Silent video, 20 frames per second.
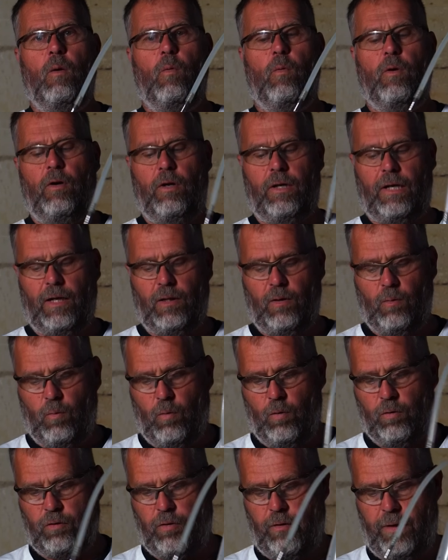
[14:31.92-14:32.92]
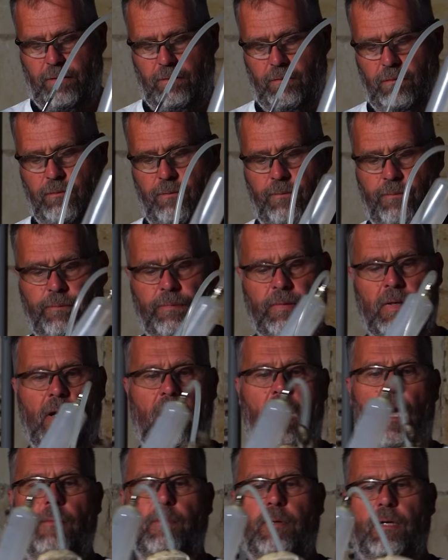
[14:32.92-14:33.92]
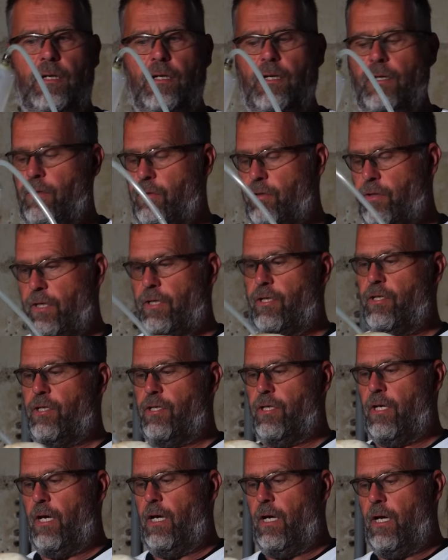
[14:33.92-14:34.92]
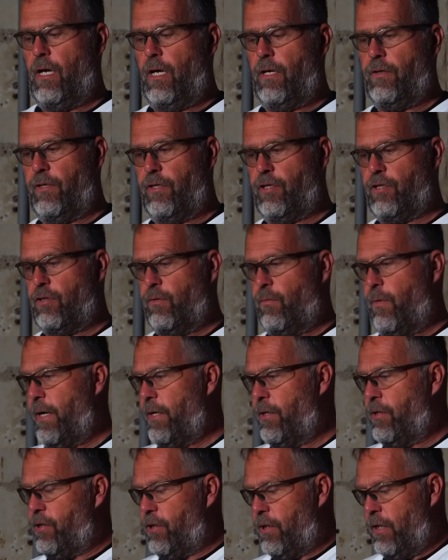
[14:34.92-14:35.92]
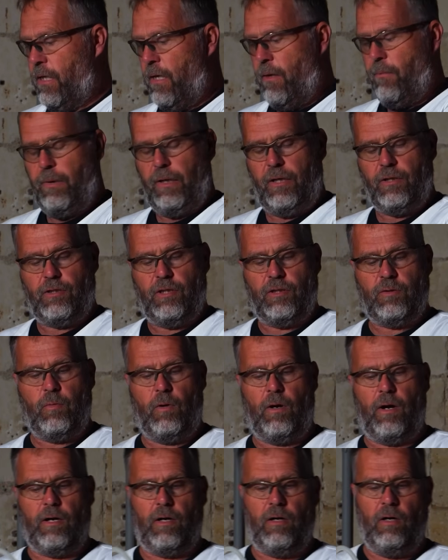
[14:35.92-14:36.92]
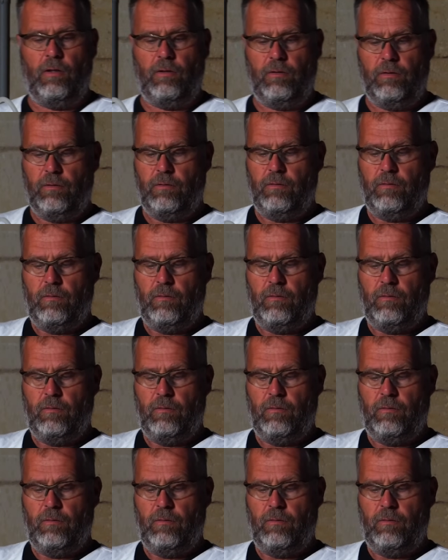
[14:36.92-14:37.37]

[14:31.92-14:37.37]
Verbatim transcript: we've got to get the water out. I'm going to use this uh, this syringe because it's what I got.